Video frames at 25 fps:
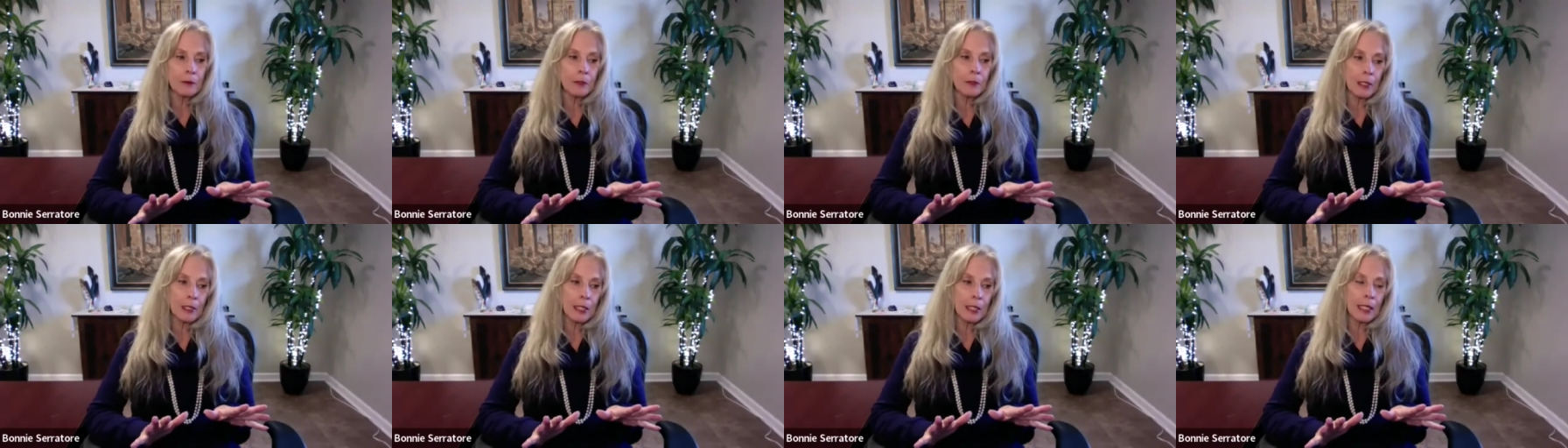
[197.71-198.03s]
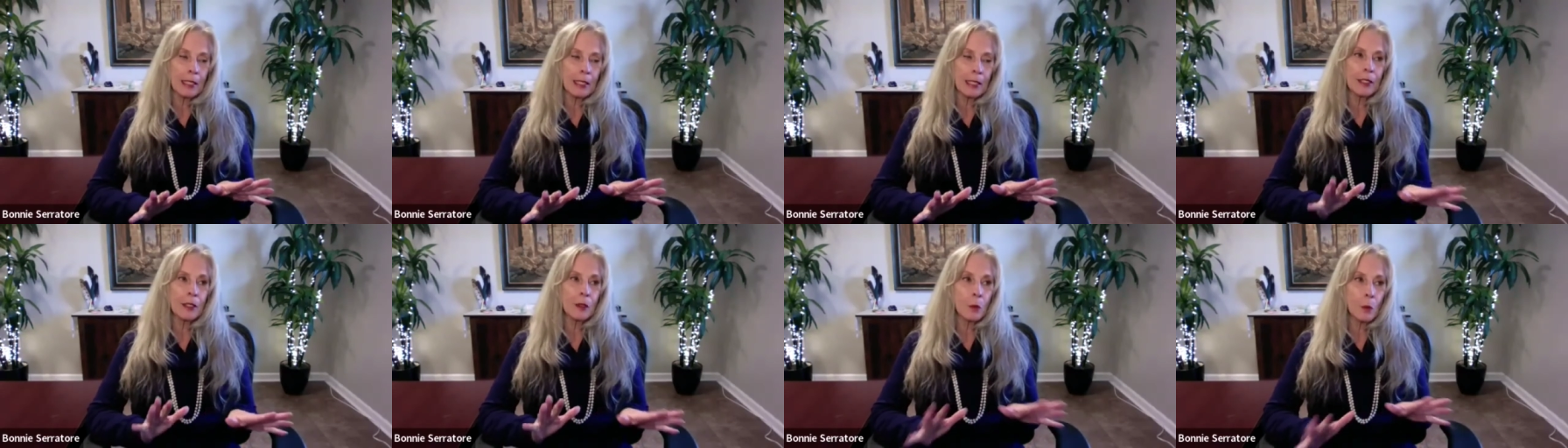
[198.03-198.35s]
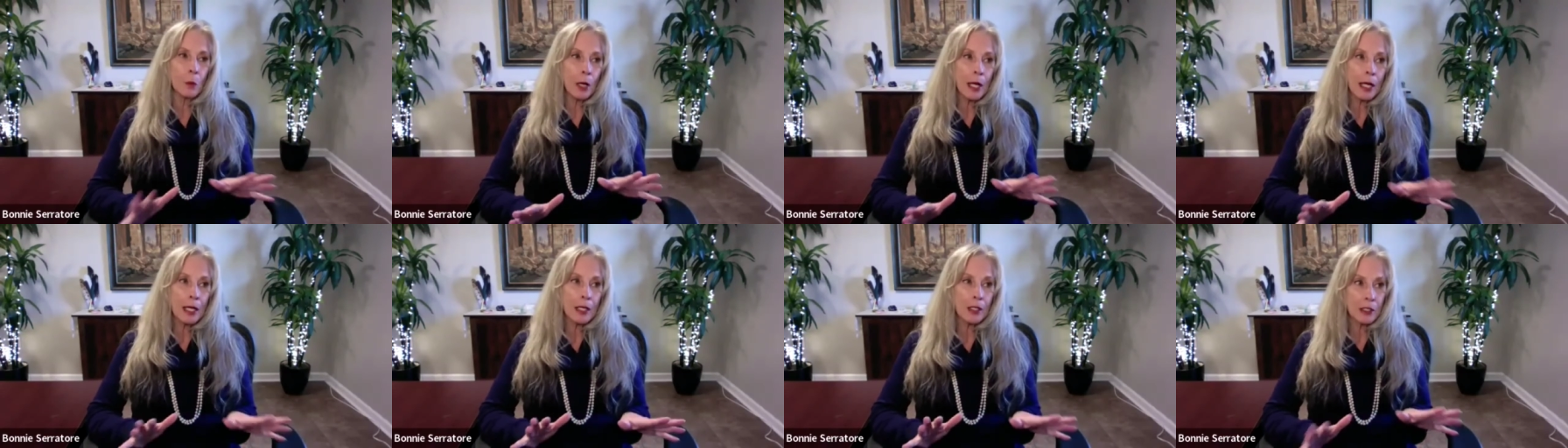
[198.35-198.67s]
in any
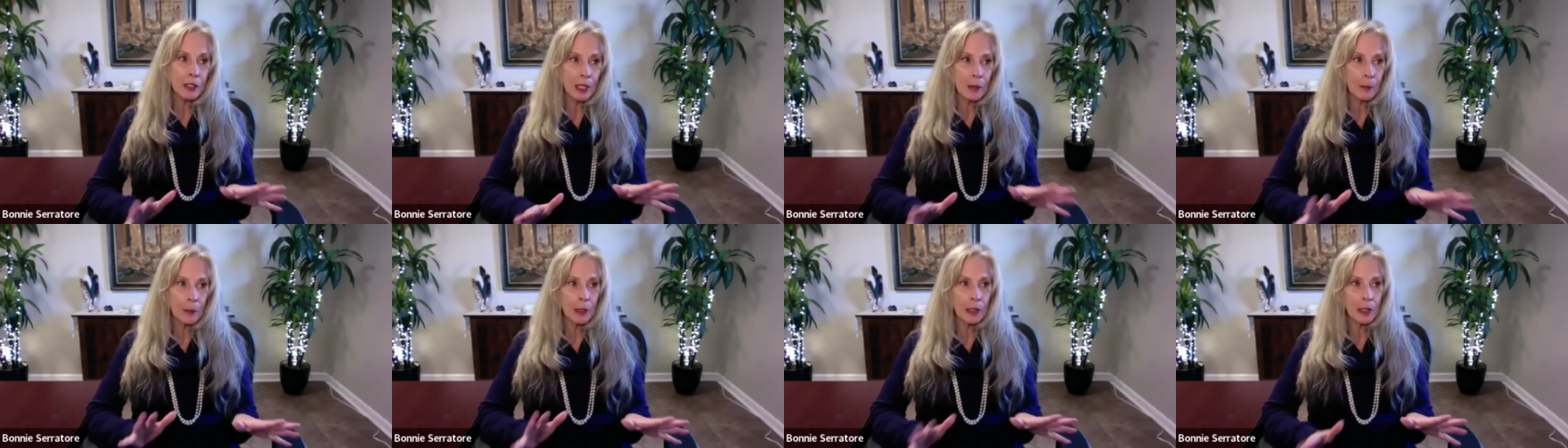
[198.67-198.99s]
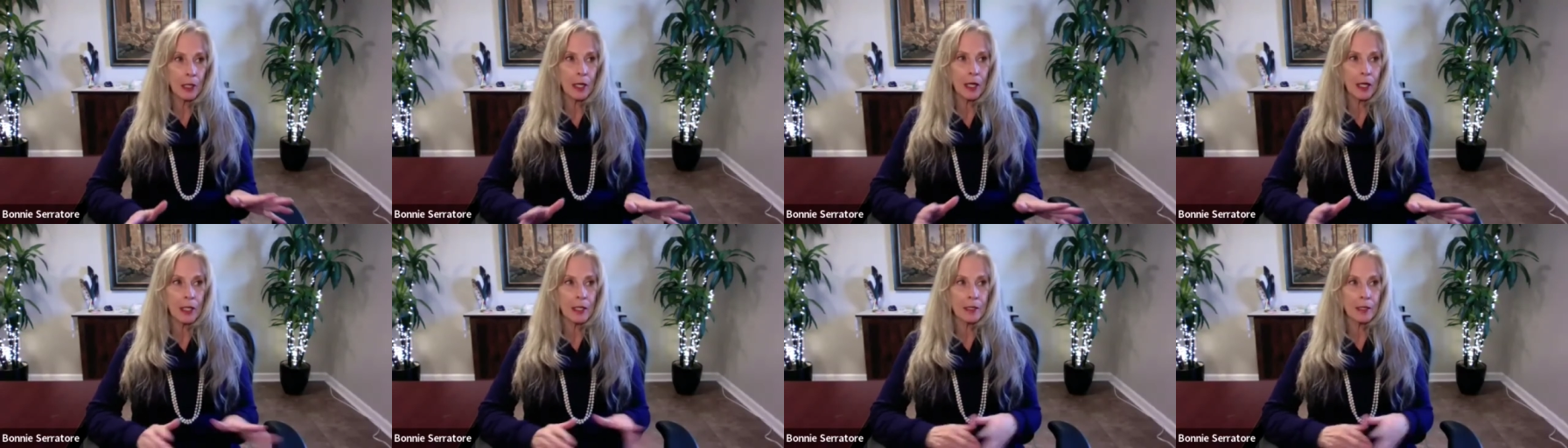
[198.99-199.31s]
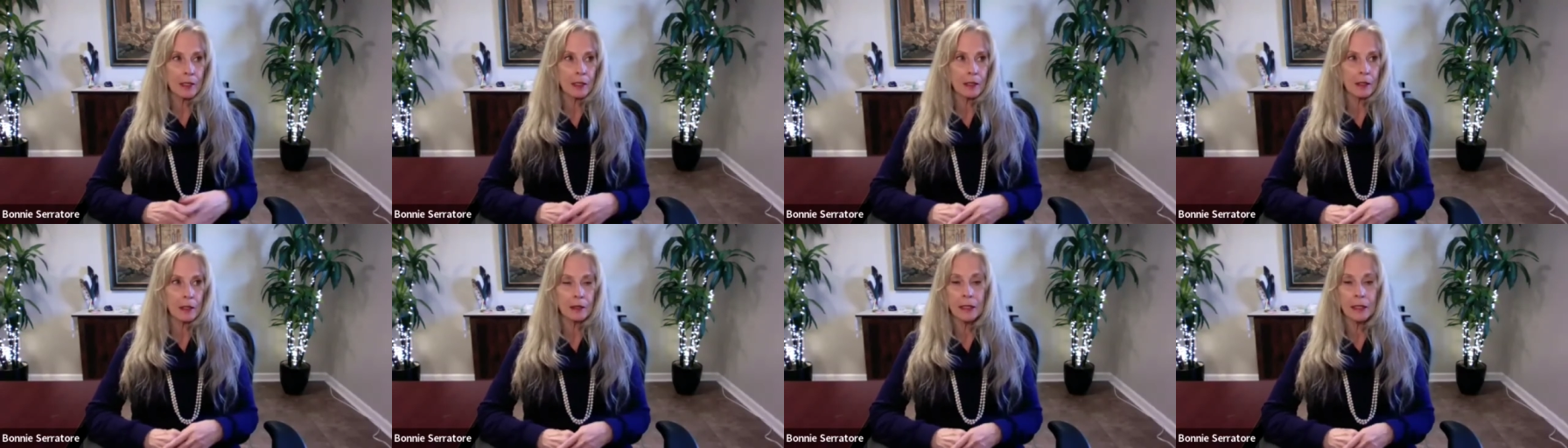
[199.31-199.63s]
way
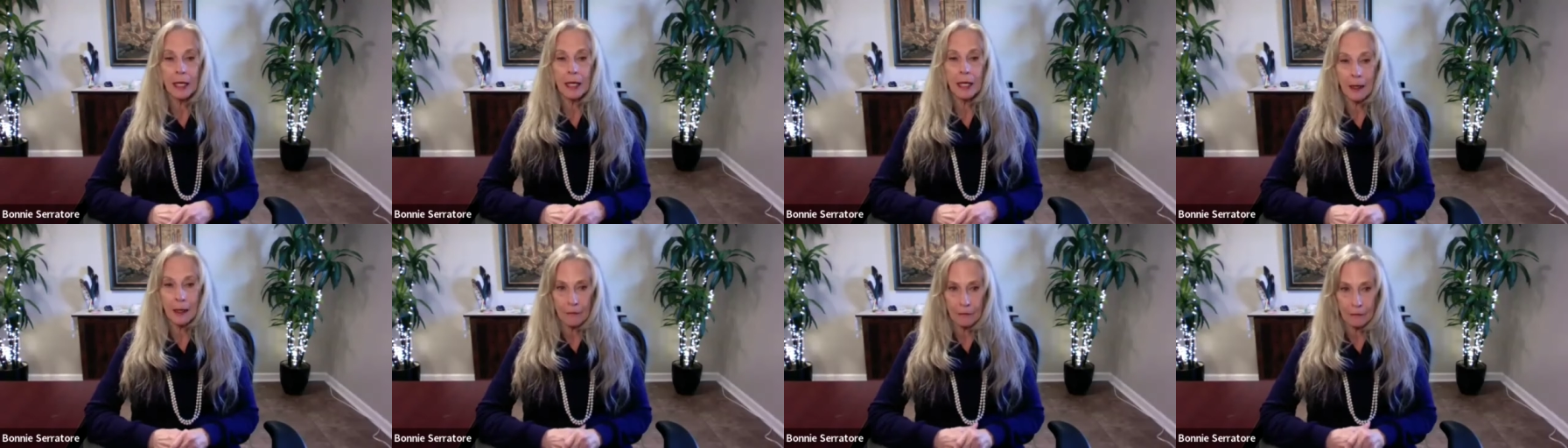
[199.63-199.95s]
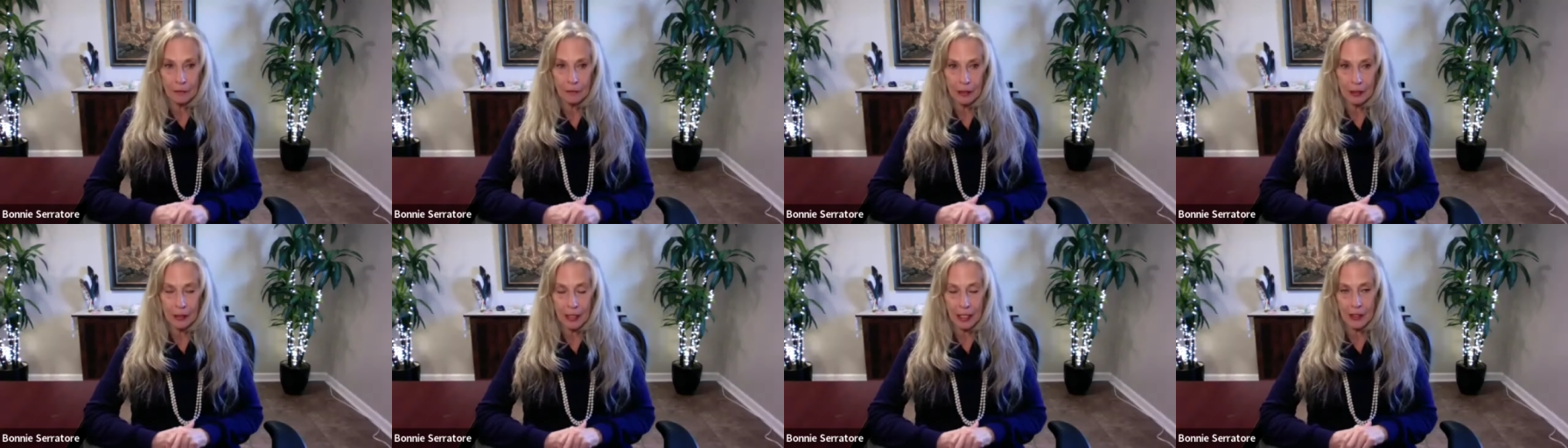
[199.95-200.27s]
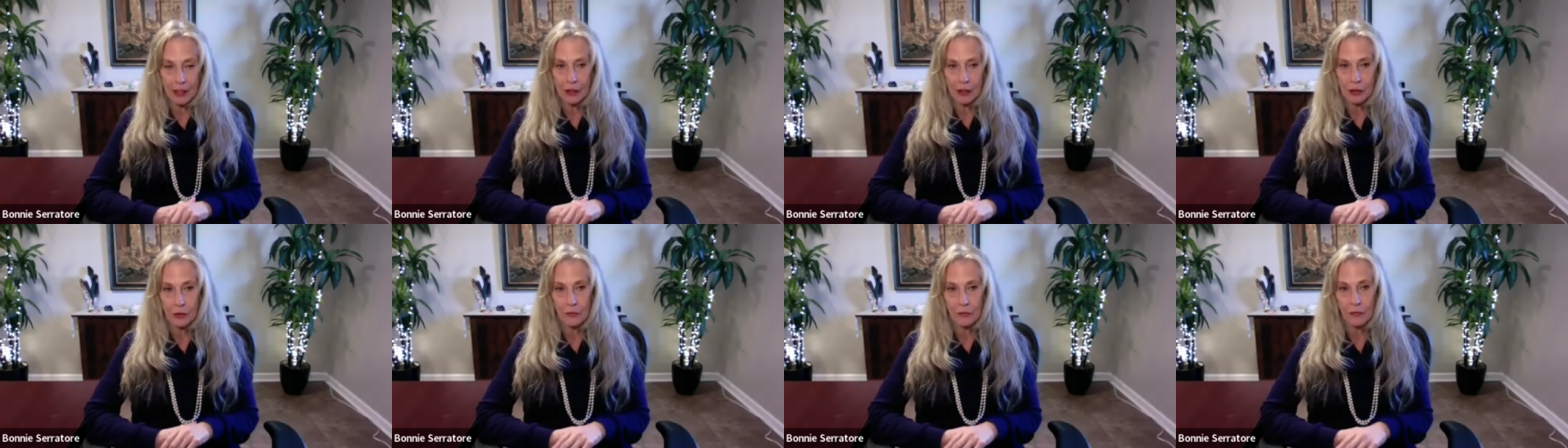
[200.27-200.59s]
jeopardize love, because
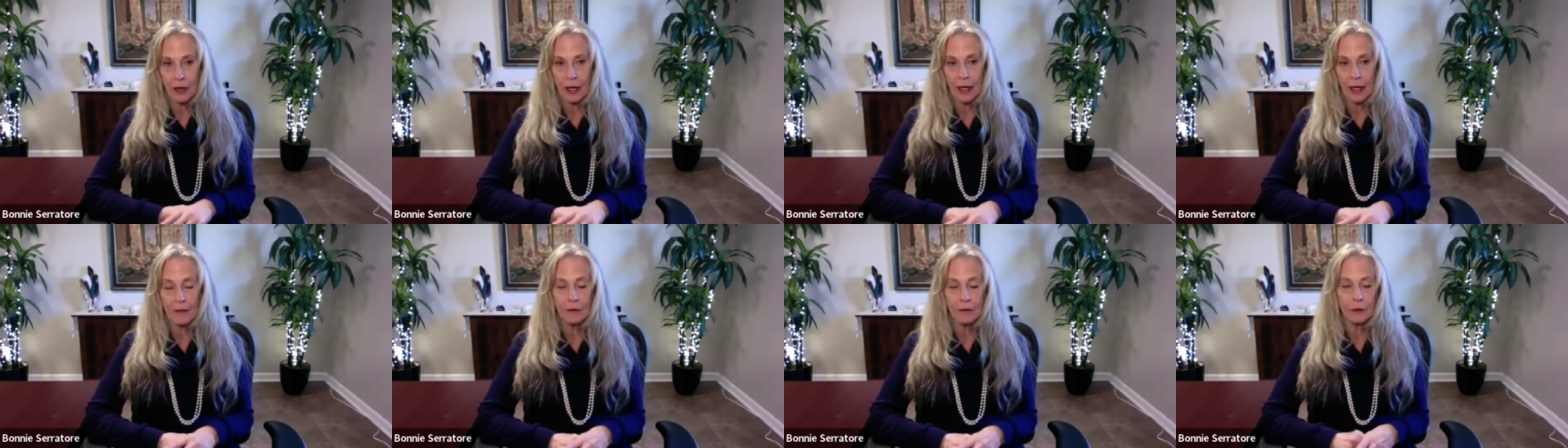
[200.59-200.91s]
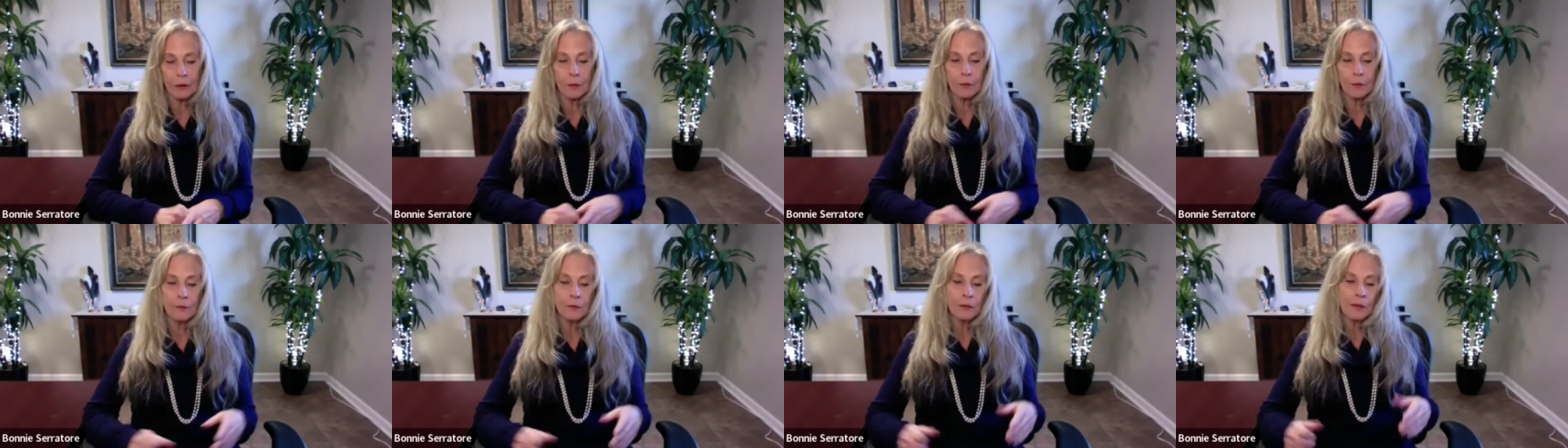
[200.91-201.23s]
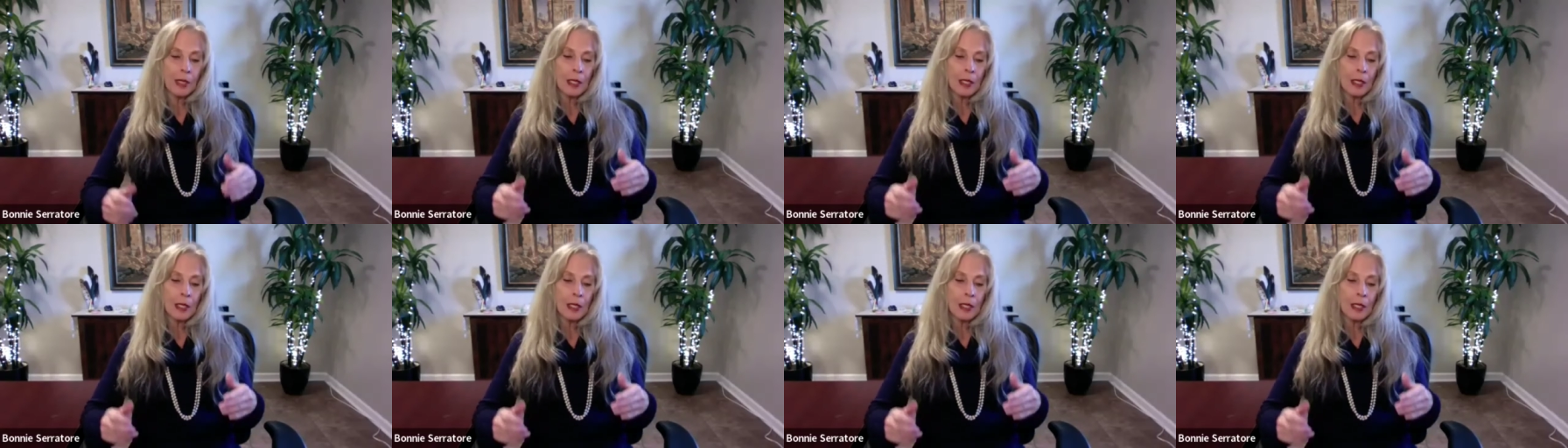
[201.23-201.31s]
that's survival.